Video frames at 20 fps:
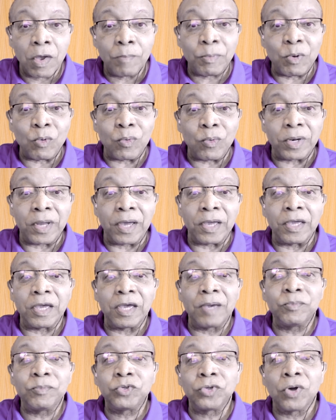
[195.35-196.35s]
but what I
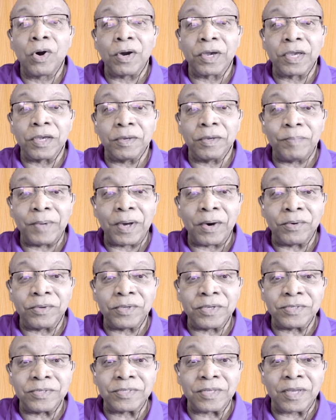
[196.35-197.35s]
am talking about
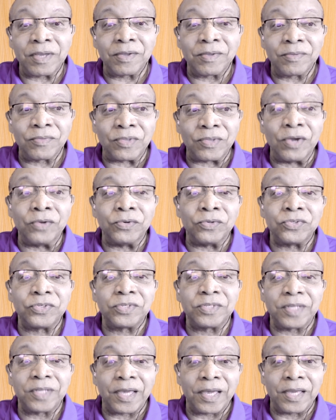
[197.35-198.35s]
is the
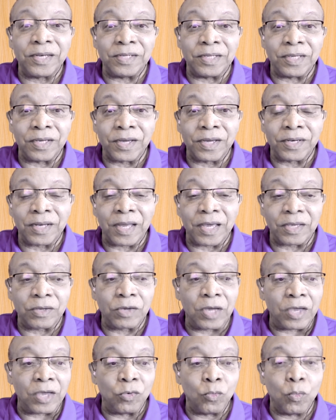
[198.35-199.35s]
understanding, unlike
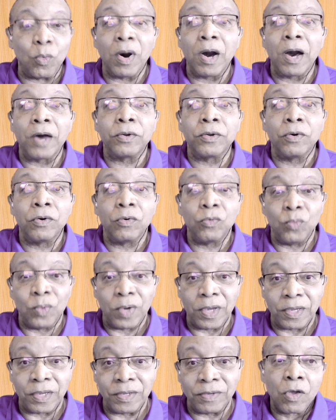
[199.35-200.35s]
a water
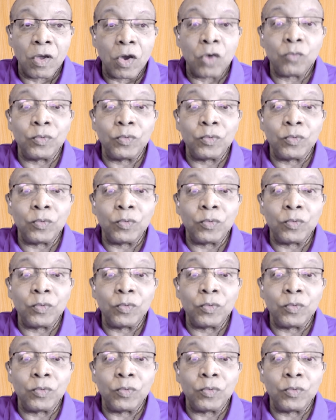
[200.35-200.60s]
wave,